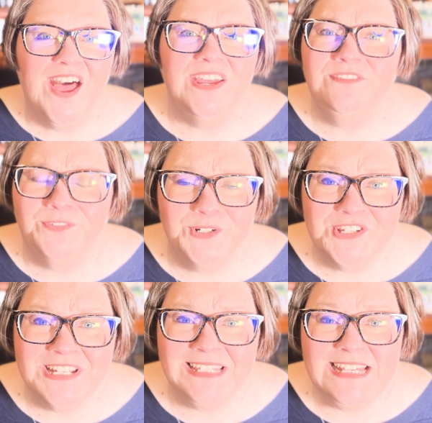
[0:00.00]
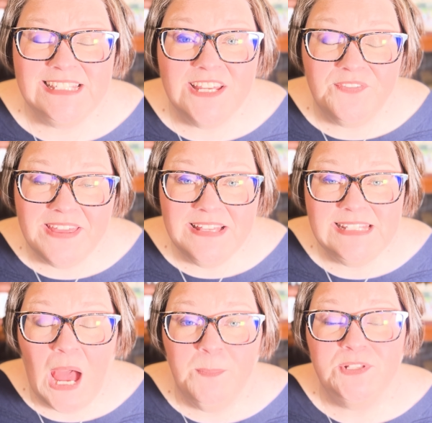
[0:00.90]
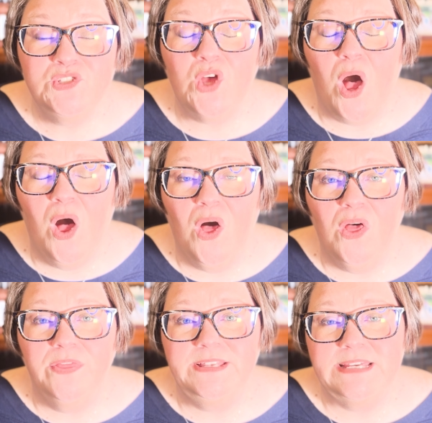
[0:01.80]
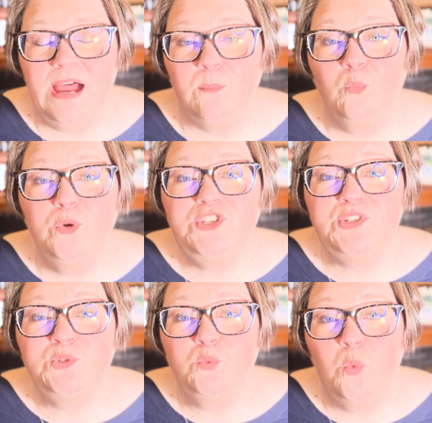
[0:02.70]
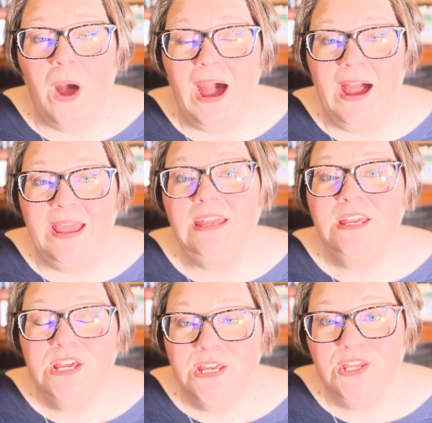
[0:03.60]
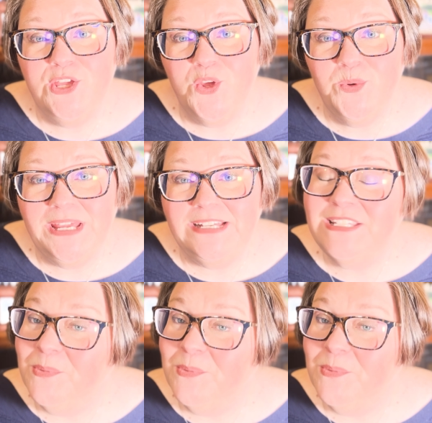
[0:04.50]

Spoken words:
Unfortunately, stuff like this happens all the time, which is why you need to